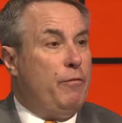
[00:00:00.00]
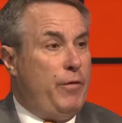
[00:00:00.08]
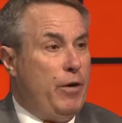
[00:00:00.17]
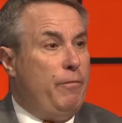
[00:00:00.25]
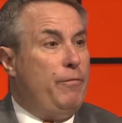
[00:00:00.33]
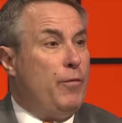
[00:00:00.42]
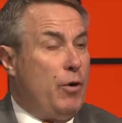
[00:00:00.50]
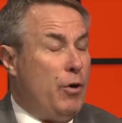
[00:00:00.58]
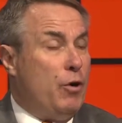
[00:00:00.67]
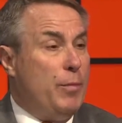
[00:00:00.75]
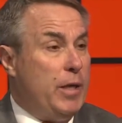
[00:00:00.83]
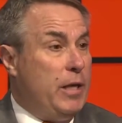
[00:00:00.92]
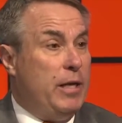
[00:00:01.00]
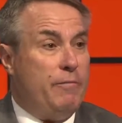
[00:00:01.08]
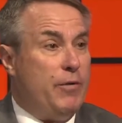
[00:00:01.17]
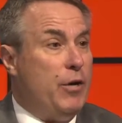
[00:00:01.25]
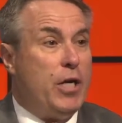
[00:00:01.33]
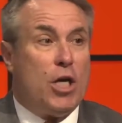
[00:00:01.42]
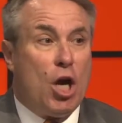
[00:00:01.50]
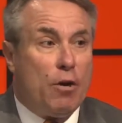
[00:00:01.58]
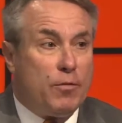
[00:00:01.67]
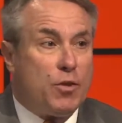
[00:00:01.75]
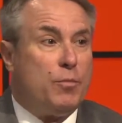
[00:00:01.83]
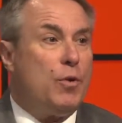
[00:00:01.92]
very firm and, and very
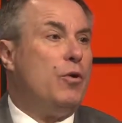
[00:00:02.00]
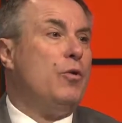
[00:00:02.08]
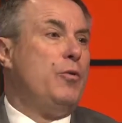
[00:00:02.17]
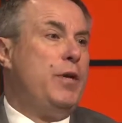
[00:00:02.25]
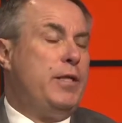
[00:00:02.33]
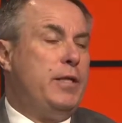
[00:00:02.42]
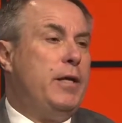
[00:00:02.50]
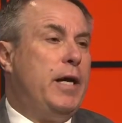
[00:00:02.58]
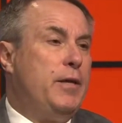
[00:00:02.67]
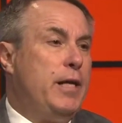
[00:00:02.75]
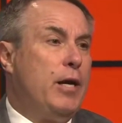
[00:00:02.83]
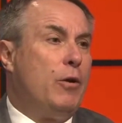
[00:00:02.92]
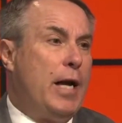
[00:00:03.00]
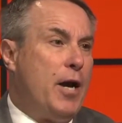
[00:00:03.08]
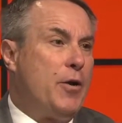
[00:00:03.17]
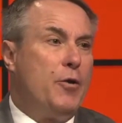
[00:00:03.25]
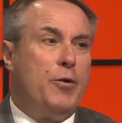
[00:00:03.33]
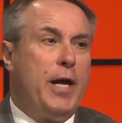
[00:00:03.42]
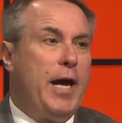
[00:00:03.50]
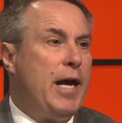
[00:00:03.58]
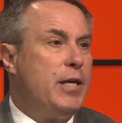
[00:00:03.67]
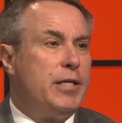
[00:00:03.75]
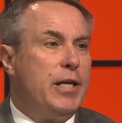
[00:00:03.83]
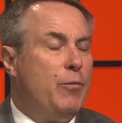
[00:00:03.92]
comfortable that uh, they'll honor
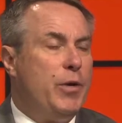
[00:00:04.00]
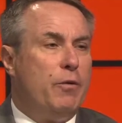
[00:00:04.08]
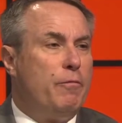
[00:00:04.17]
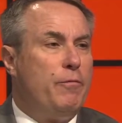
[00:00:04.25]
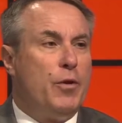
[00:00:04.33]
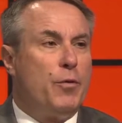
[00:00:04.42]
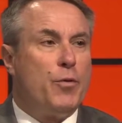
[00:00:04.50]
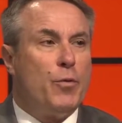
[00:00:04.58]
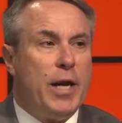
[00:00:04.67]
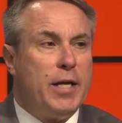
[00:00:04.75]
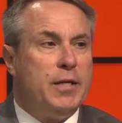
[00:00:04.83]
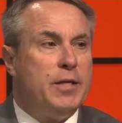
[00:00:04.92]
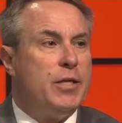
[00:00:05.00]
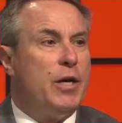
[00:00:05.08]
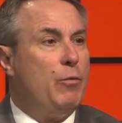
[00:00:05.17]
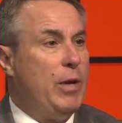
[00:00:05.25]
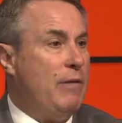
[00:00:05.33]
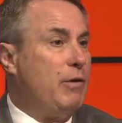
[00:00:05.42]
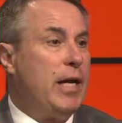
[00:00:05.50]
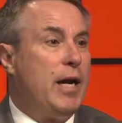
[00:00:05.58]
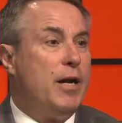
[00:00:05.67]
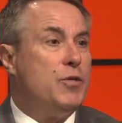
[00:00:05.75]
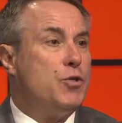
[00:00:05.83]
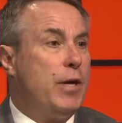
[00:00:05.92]
that. Uh, we don't feel yeah. threatened. Uh, we have a
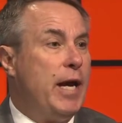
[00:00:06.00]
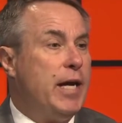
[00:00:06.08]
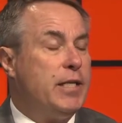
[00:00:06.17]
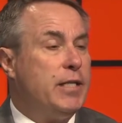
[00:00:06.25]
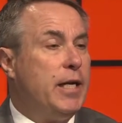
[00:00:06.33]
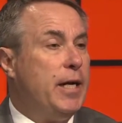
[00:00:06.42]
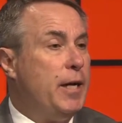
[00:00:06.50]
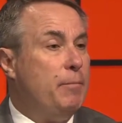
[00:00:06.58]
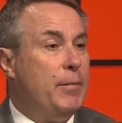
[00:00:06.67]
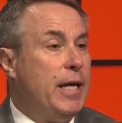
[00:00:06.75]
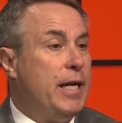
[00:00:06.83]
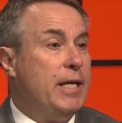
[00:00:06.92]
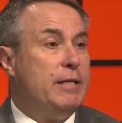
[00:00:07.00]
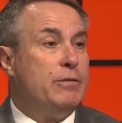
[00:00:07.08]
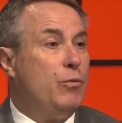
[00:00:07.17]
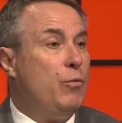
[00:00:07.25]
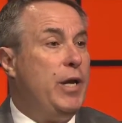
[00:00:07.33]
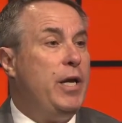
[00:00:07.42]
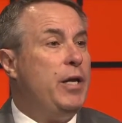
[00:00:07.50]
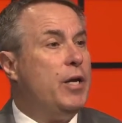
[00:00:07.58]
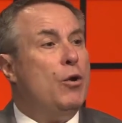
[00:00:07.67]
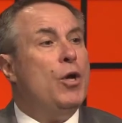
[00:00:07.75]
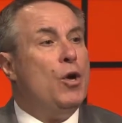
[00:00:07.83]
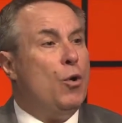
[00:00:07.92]
contract, um, and we, you
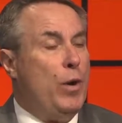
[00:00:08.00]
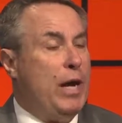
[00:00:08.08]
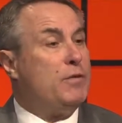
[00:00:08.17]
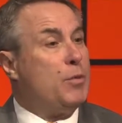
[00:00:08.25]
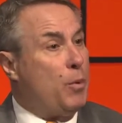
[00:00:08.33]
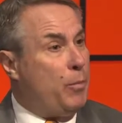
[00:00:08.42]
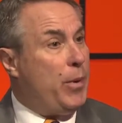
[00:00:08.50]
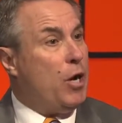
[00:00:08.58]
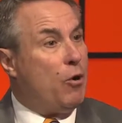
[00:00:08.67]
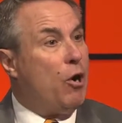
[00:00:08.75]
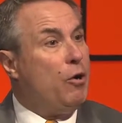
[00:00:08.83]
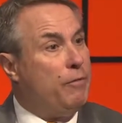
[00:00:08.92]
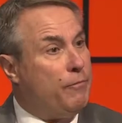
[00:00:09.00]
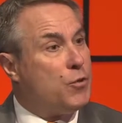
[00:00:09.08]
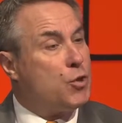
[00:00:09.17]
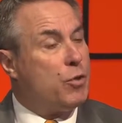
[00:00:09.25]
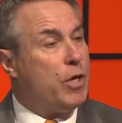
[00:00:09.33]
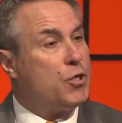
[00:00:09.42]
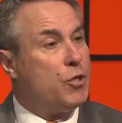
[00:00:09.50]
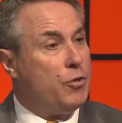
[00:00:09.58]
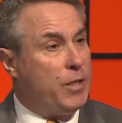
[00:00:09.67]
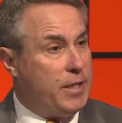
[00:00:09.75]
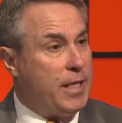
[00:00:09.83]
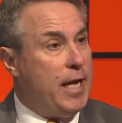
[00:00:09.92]
know, we have to prepare our infrastructure
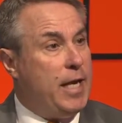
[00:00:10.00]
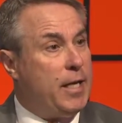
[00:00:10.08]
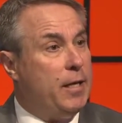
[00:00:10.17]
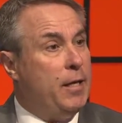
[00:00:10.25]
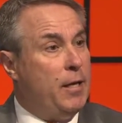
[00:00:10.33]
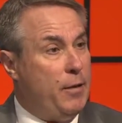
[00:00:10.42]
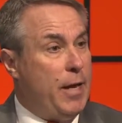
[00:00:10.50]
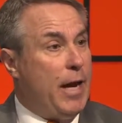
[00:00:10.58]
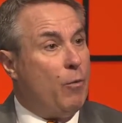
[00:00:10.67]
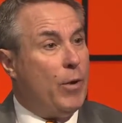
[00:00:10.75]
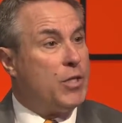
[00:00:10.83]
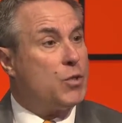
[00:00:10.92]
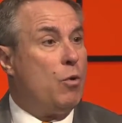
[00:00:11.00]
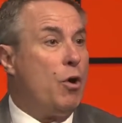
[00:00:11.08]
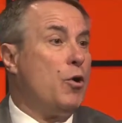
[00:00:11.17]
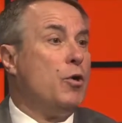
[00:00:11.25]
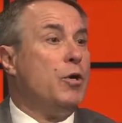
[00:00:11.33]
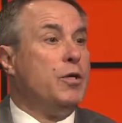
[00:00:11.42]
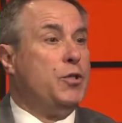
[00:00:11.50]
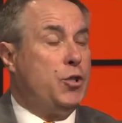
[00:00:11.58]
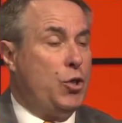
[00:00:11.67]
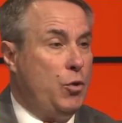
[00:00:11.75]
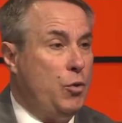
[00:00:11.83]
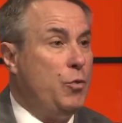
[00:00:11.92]
to take that wastewater
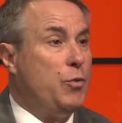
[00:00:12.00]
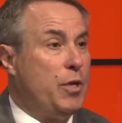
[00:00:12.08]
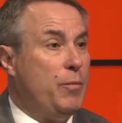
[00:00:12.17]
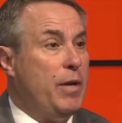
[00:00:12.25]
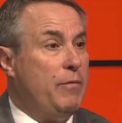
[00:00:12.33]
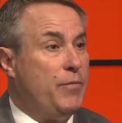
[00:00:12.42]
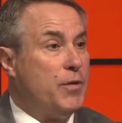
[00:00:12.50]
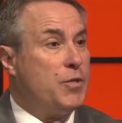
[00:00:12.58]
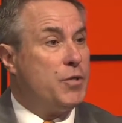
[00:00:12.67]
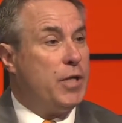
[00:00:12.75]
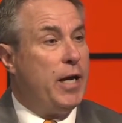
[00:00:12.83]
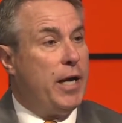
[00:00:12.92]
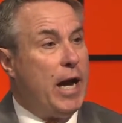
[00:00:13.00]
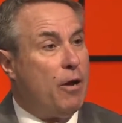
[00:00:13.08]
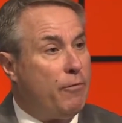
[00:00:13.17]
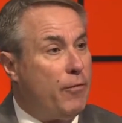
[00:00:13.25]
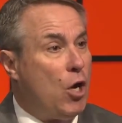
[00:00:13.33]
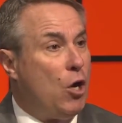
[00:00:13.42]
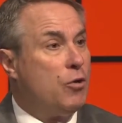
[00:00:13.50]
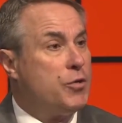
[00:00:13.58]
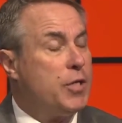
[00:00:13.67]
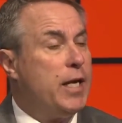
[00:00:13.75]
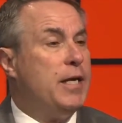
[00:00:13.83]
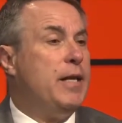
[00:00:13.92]
to the Memphis uh,
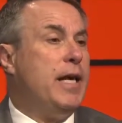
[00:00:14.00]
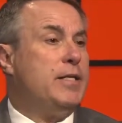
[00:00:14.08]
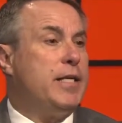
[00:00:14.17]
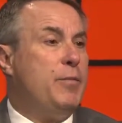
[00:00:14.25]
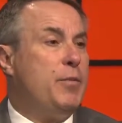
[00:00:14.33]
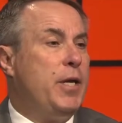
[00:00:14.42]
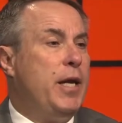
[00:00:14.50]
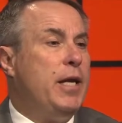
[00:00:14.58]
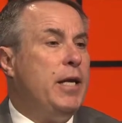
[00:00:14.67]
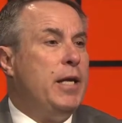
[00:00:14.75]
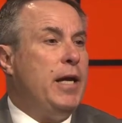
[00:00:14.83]
outfalls and that type thing.